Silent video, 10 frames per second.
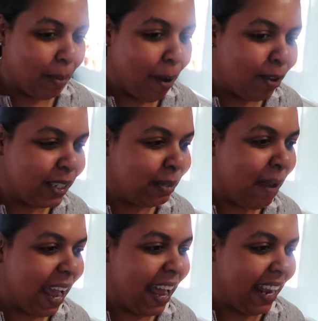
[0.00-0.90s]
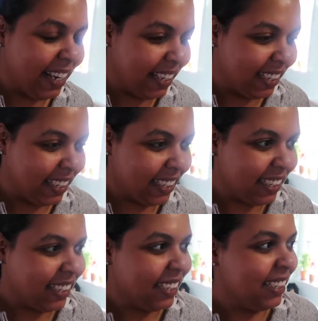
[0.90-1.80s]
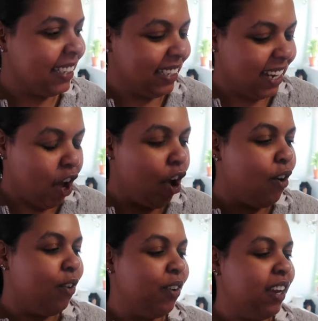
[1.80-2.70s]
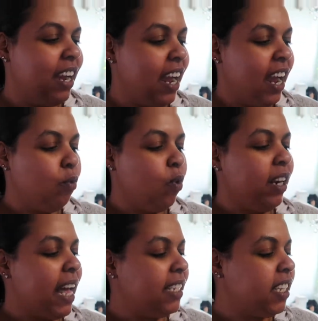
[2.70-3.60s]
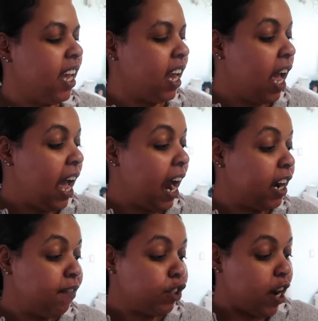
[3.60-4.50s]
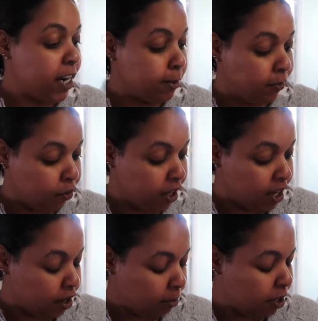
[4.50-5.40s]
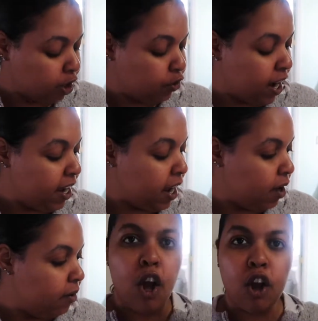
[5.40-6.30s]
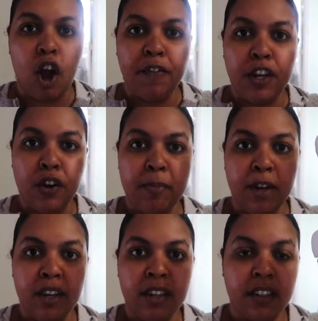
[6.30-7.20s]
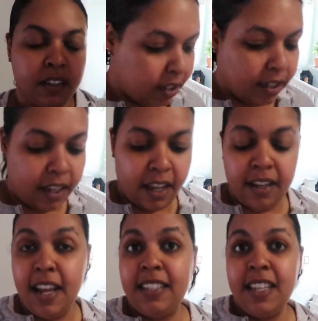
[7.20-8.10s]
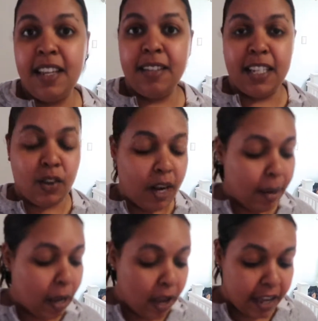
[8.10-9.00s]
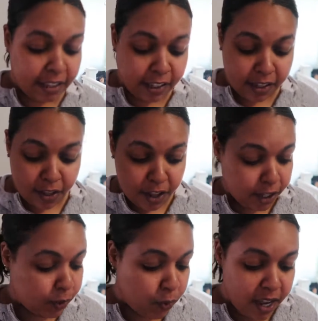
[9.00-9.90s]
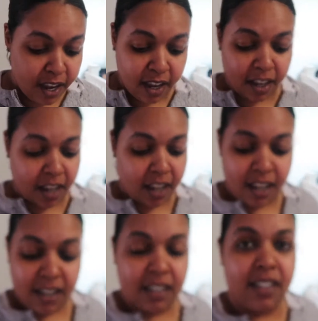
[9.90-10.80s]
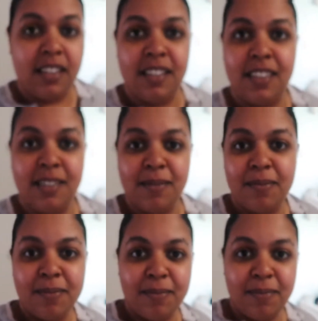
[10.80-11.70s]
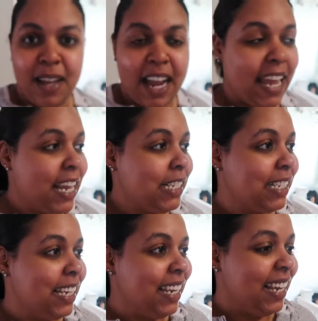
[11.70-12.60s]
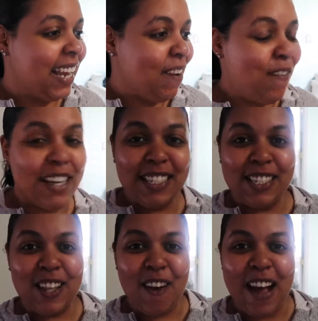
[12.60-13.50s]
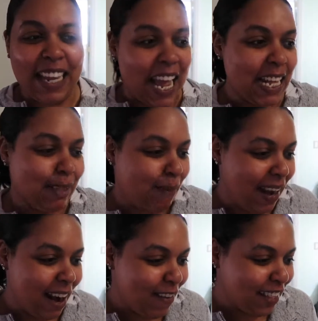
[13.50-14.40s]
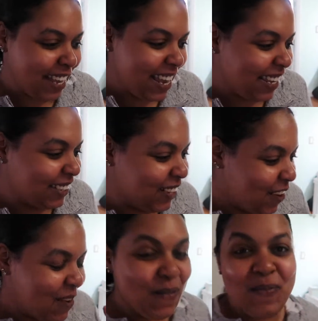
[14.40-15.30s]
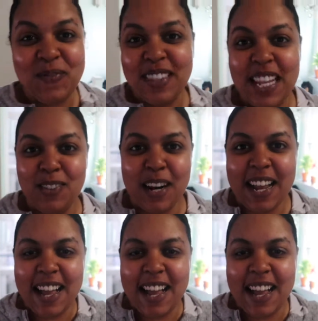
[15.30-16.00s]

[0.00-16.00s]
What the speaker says: The boss man. Oh, and one last thing. I never tried this before either. I'm gonna try it out. A coffee creamer. And that's it. That's all I got this week because I can't. Funds is low. I can't spend everything. So that's what I